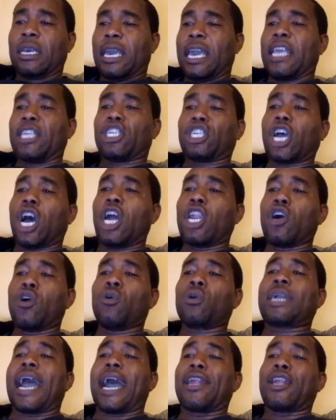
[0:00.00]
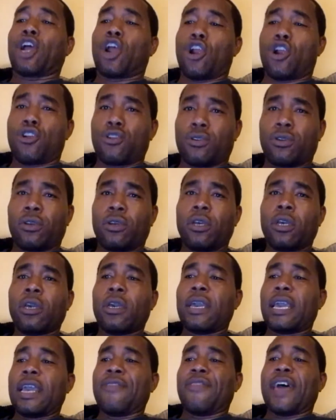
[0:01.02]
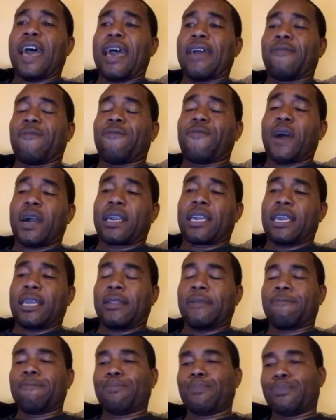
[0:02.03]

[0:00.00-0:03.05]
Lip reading: And Charlo got hurt in that fucking